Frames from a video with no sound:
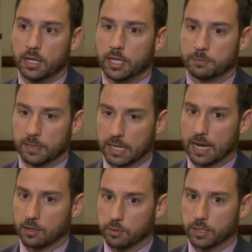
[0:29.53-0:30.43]
it's been
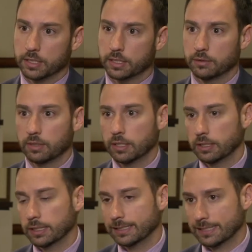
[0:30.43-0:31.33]
inadequate
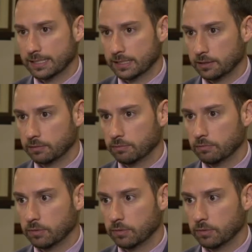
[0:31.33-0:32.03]
in assessing